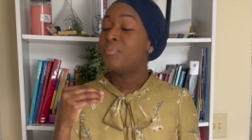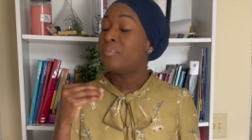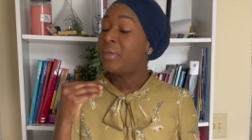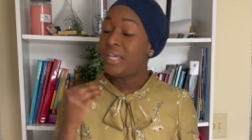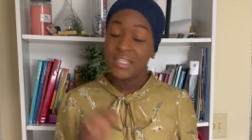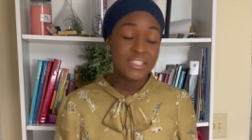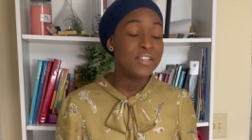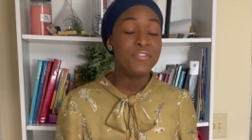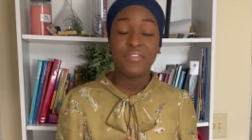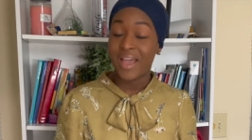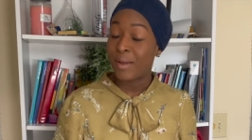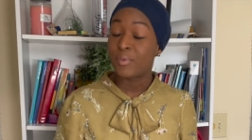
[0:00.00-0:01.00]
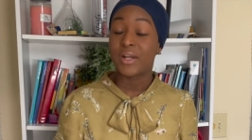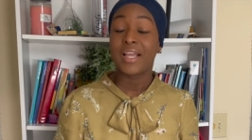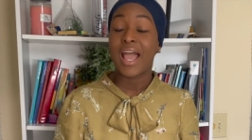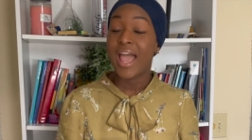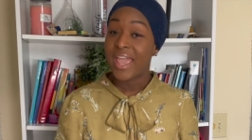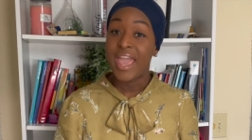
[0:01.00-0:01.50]
piece of fabric
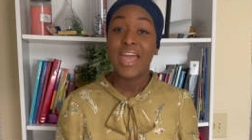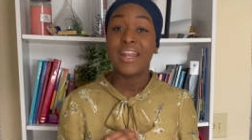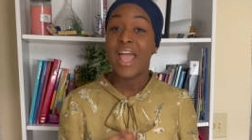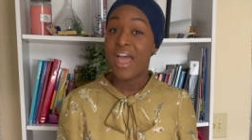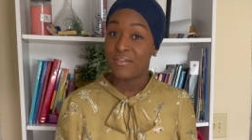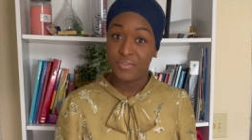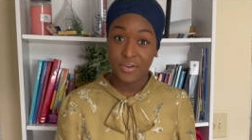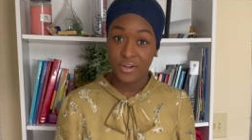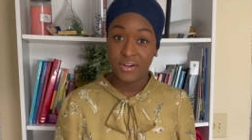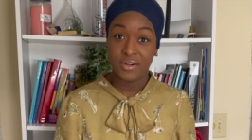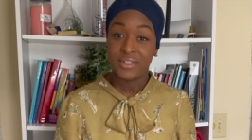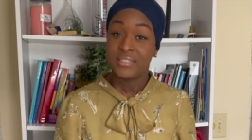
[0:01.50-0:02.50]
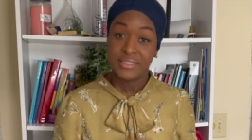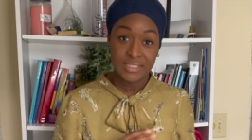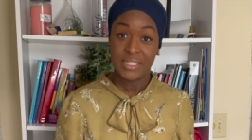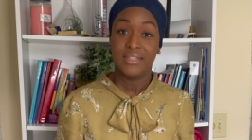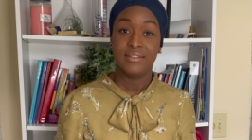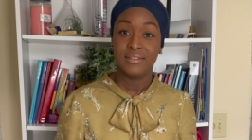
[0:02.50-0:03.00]
I had ever
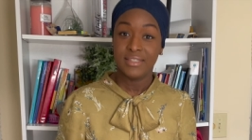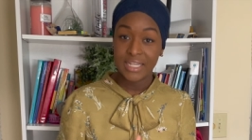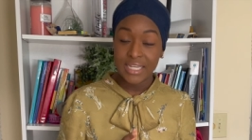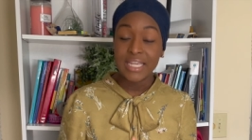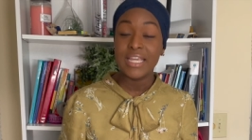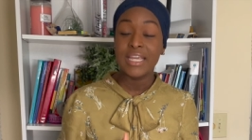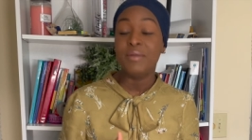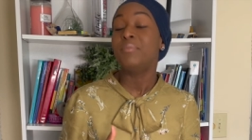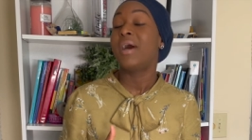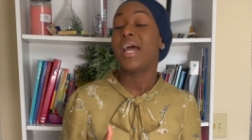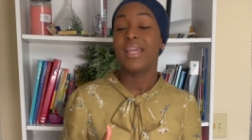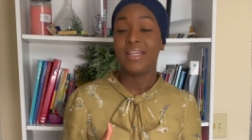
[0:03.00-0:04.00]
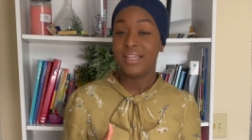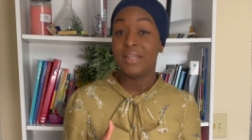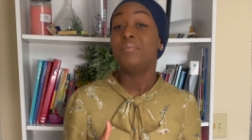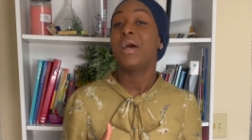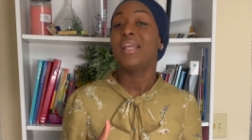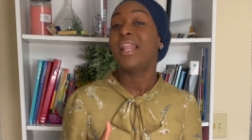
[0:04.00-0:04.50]
seen in my
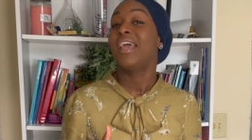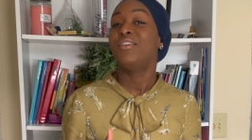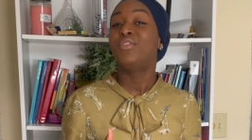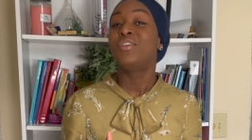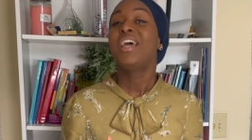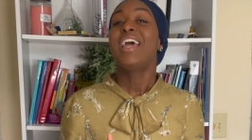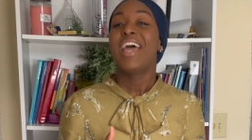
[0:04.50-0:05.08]
in my life